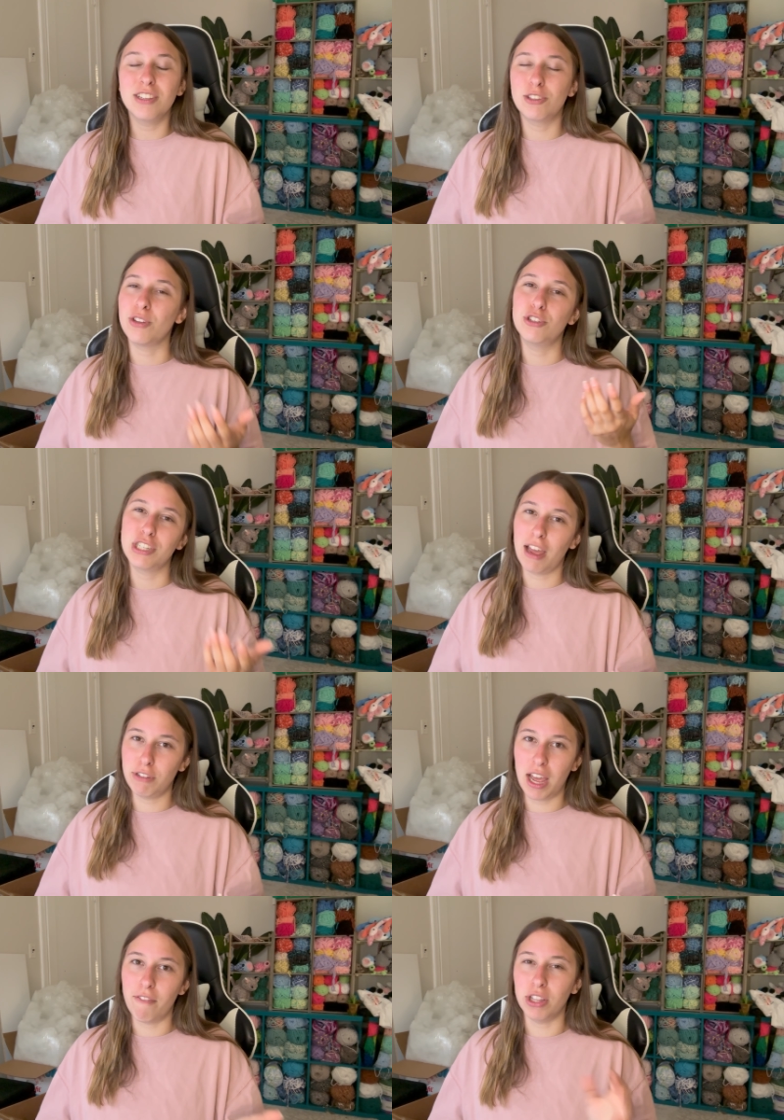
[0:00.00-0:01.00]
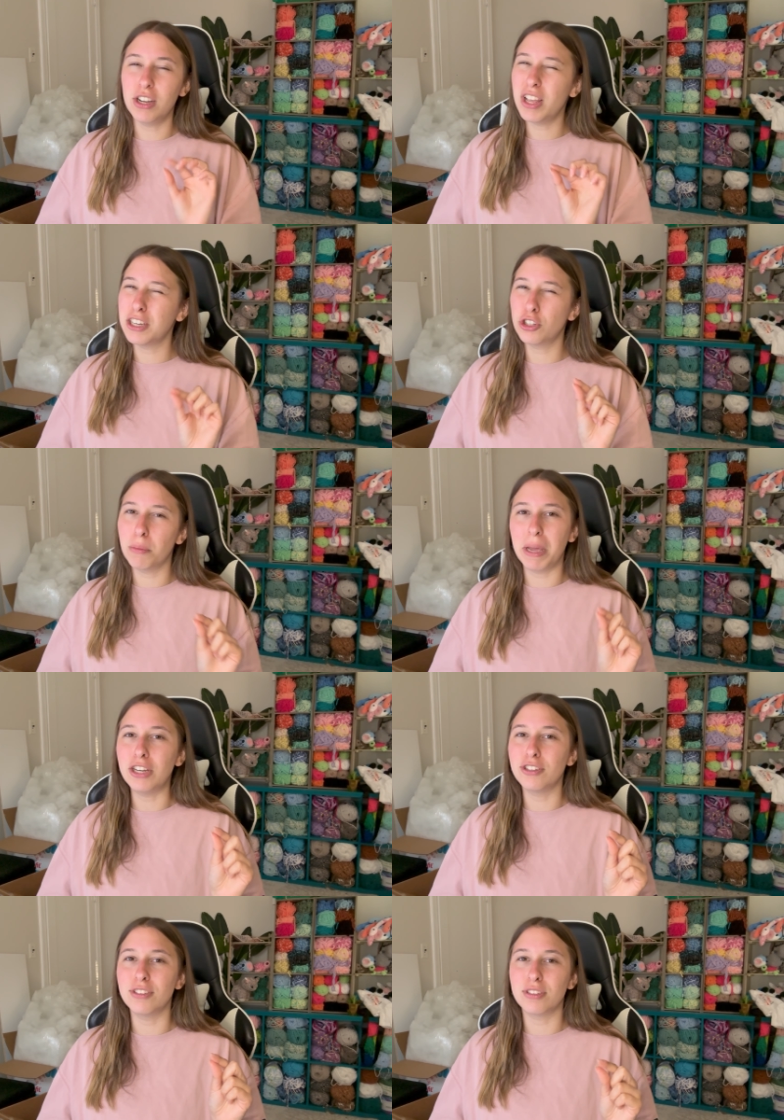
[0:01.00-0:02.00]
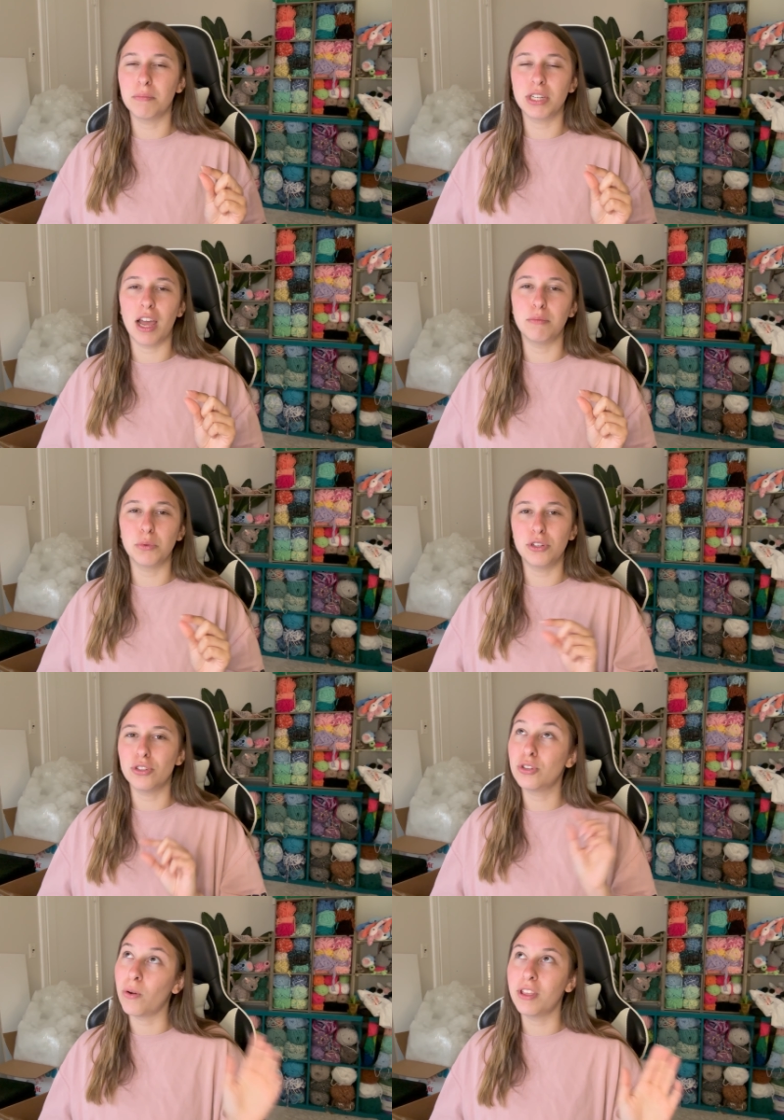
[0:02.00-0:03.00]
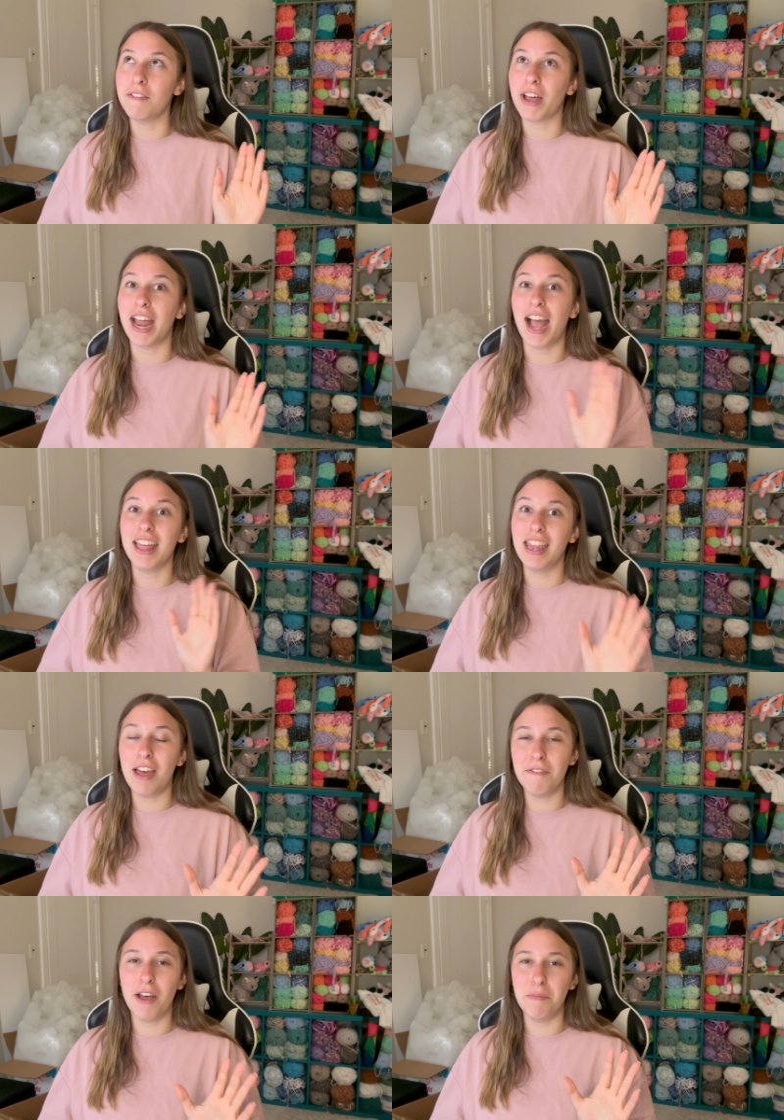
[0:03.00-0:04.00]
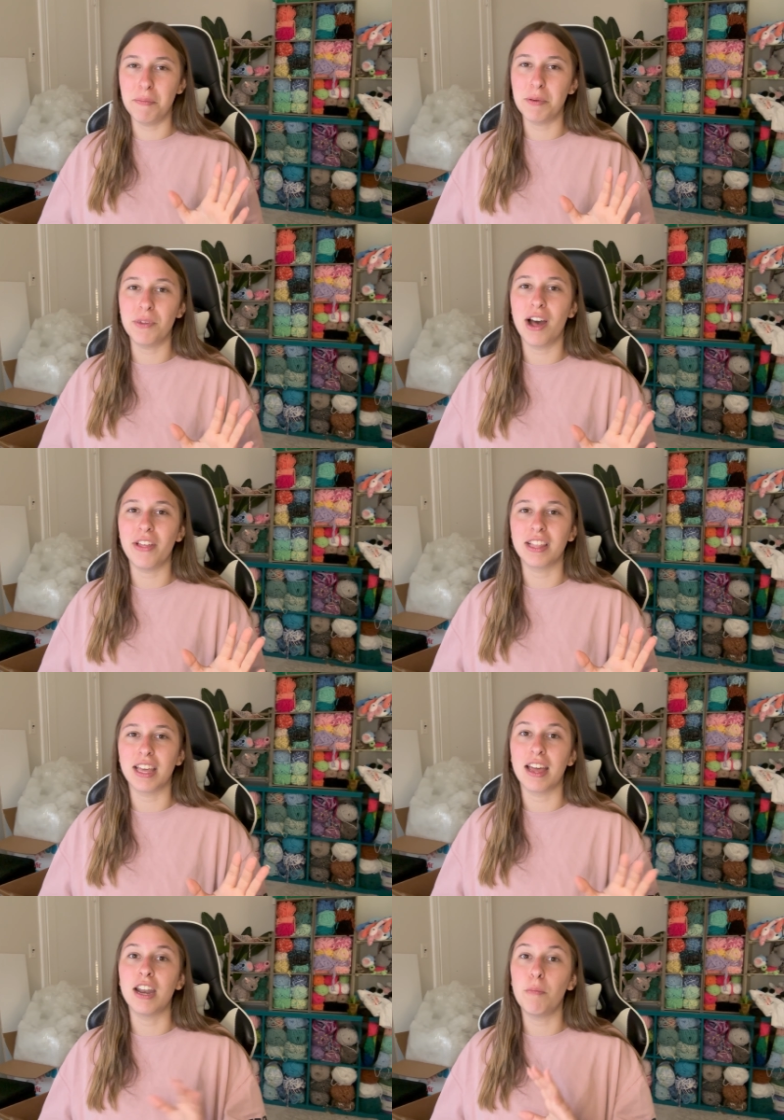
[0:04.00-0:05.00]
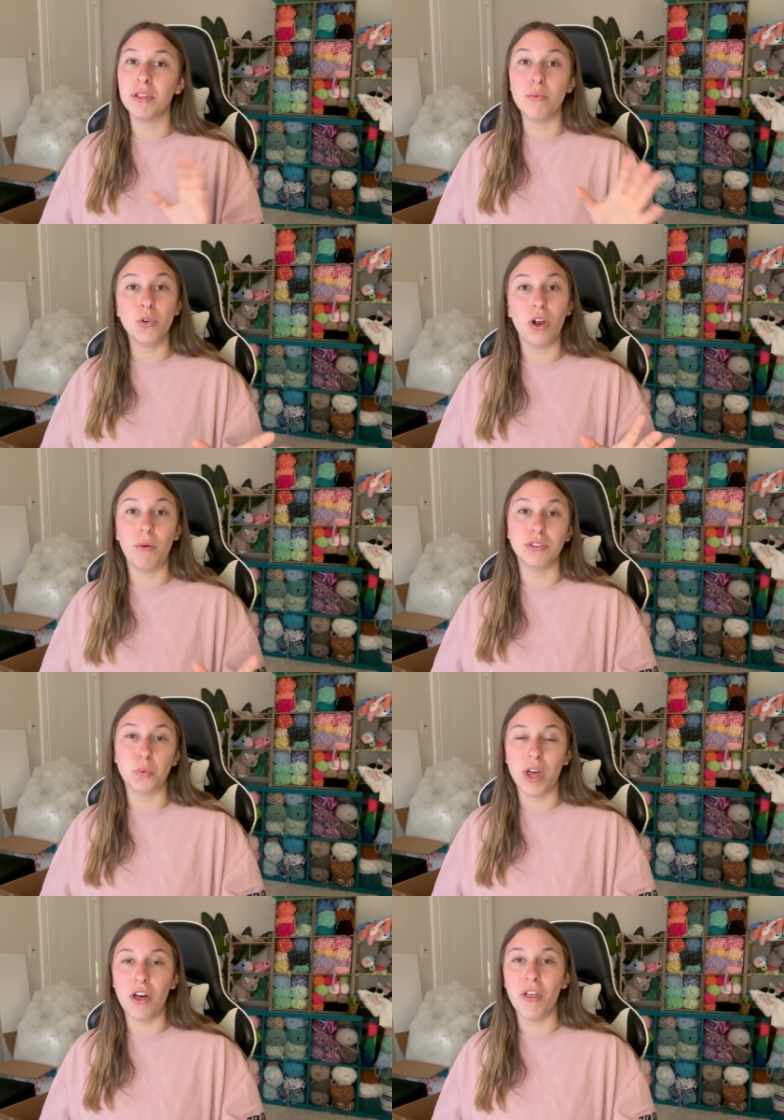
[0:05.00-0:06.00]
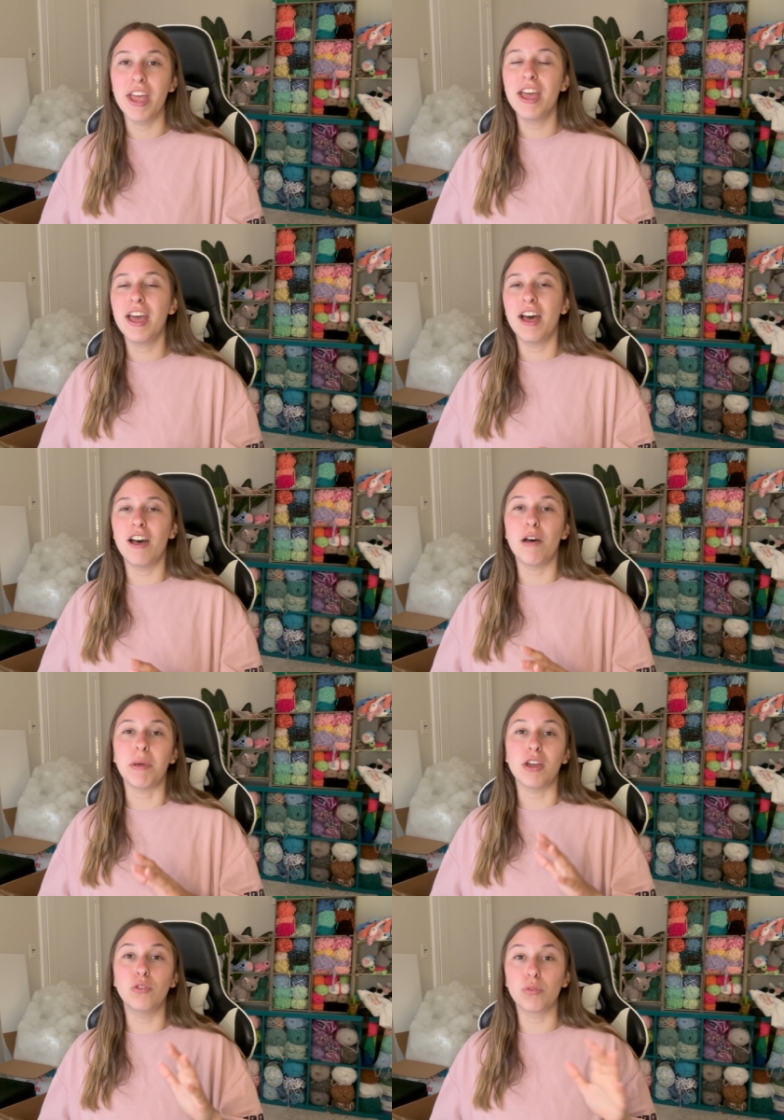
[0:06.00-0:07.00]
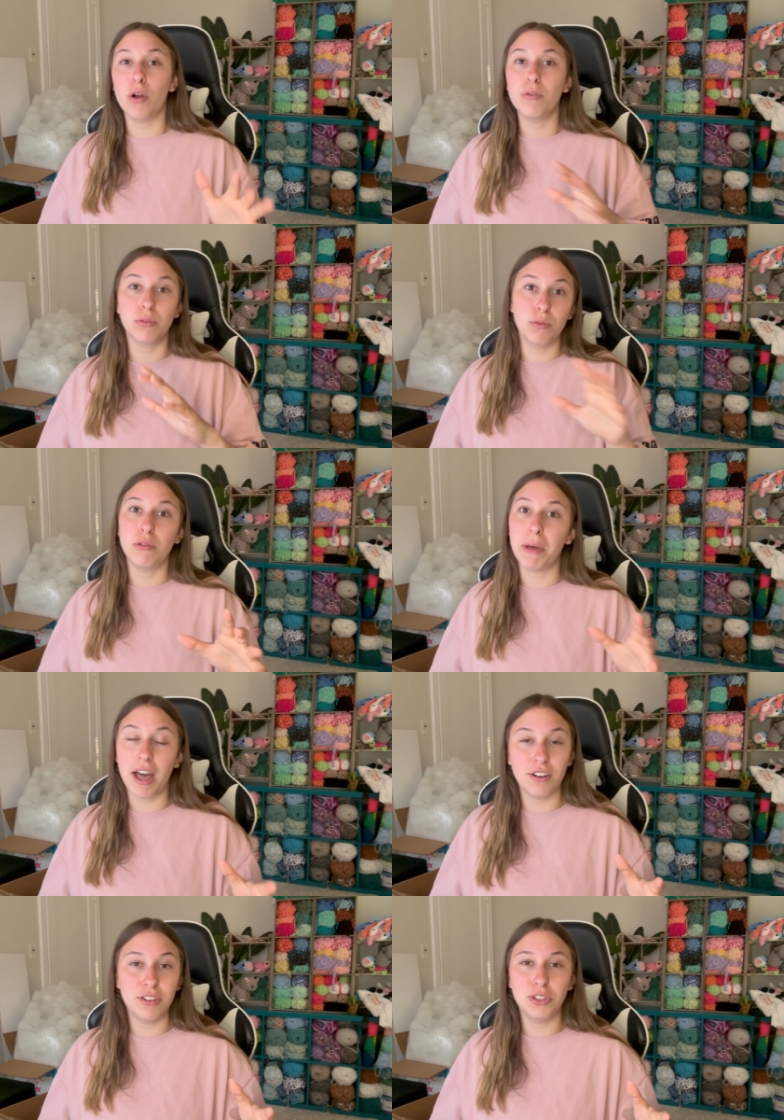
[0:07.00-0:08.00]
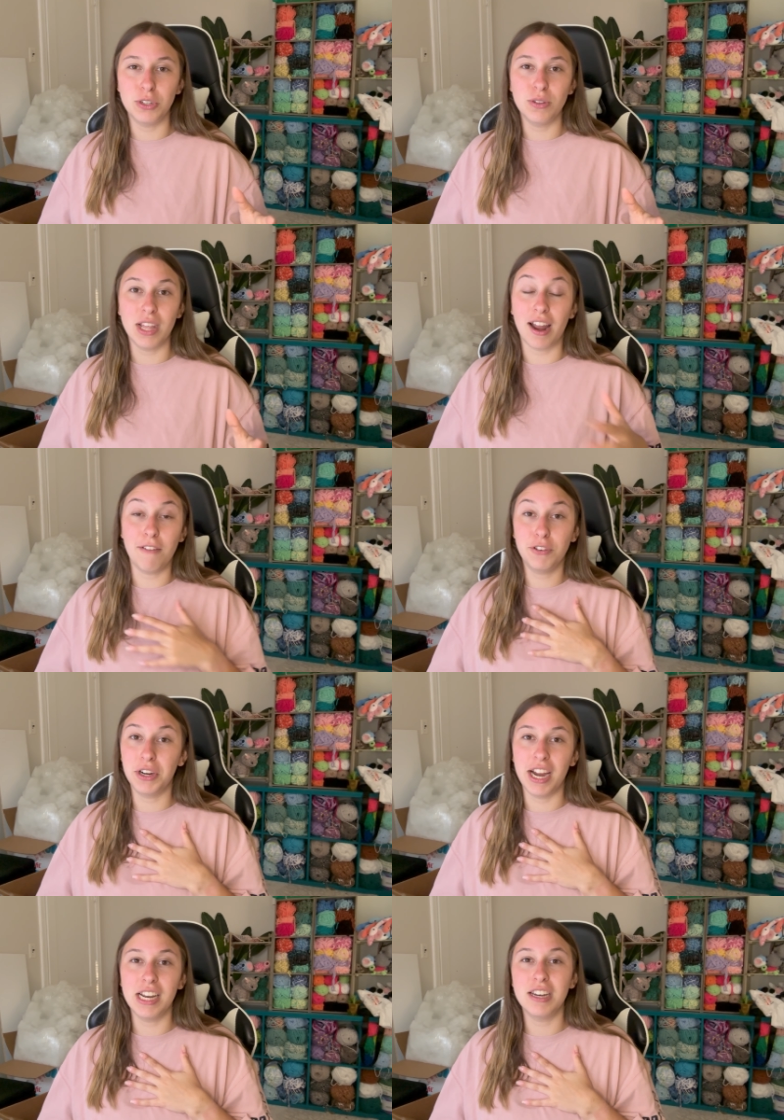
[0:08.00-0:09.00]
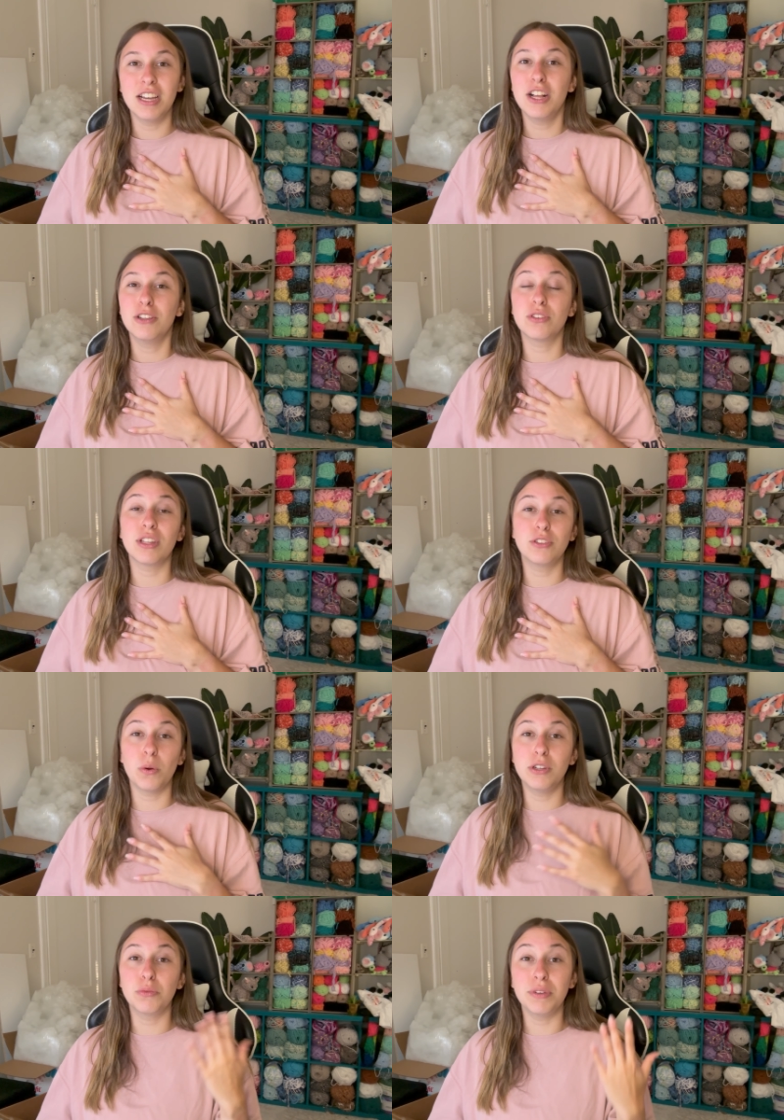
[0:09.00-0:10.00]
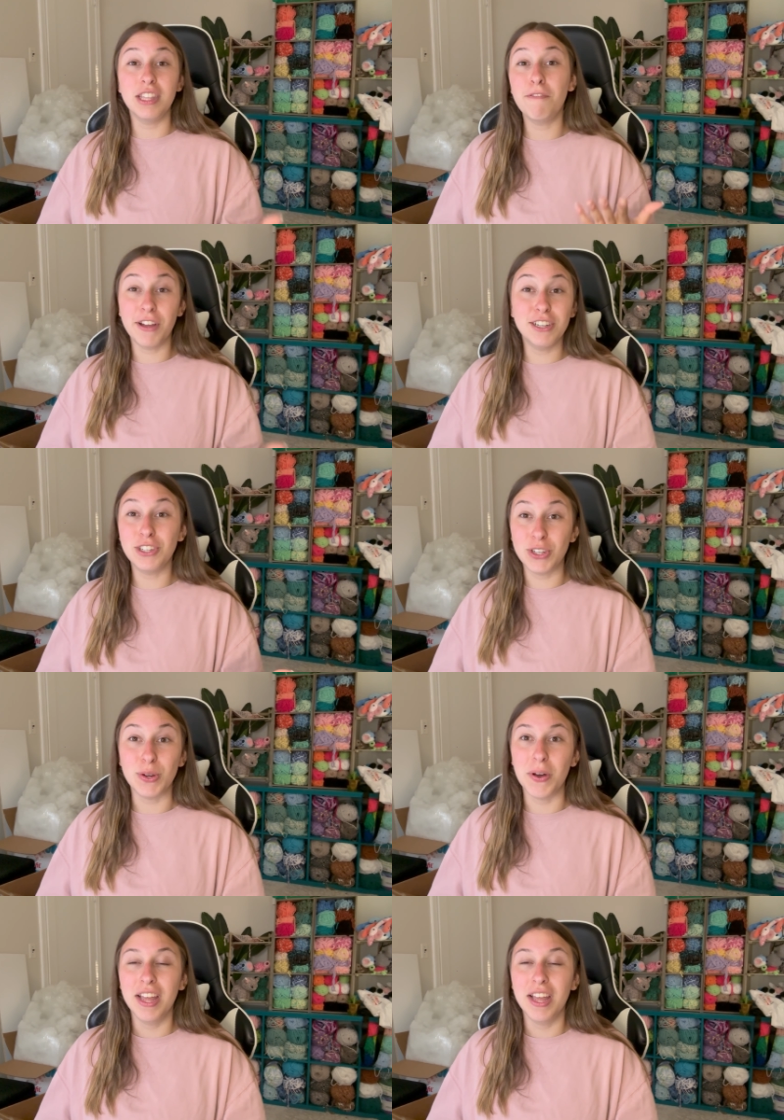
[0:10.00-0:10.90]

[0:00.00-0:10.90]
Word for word: And so you just have to have a little extra patience sometimes, which is totally fine. I love helping people out like that and helping them grow as well. Um, and grow through the pattern too that I've created. So that's always really fun to do.